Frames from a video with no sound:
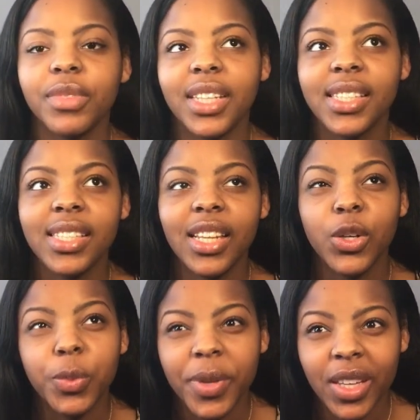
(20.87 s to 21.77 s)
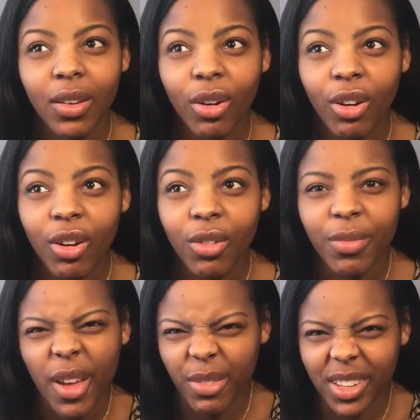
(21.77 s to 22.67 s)
This is a little bit of
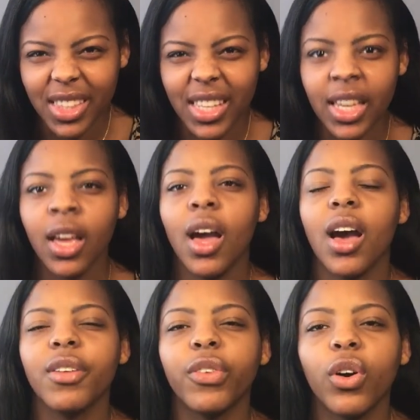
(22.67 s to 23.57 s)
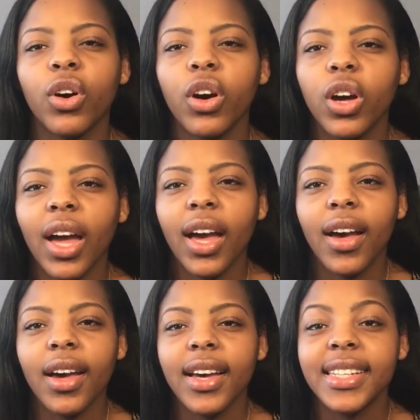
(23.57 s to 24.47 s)
everything. I've got
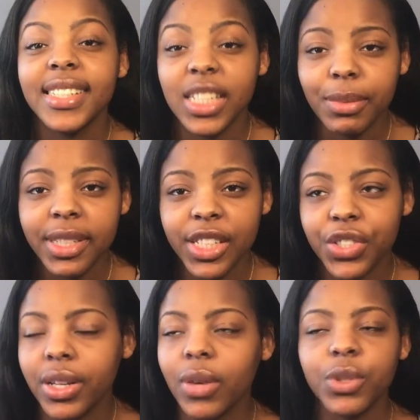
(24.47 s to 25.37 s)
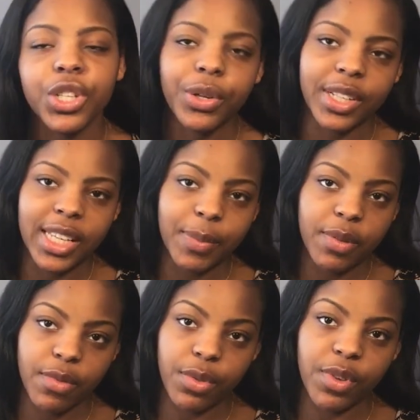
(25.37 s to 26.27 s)
a deep conditioner which I only keep
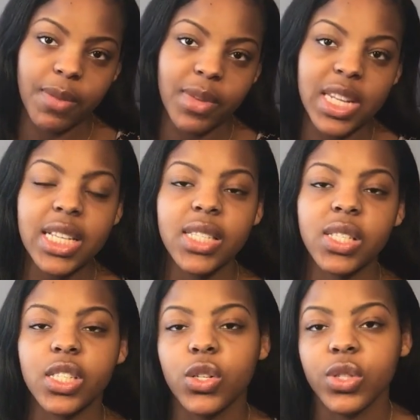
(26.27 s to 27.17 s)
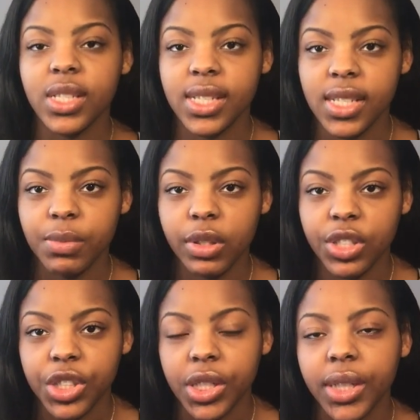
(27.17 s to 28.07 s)
in for 3 minutes. It's an Aussie deep
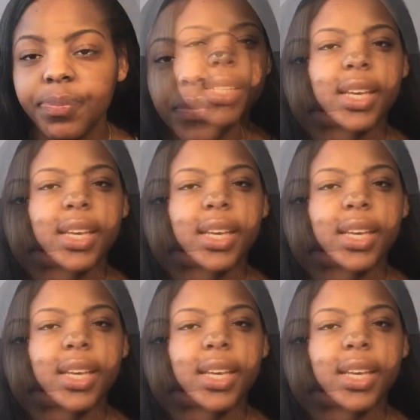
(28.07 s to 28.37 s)
conditioner.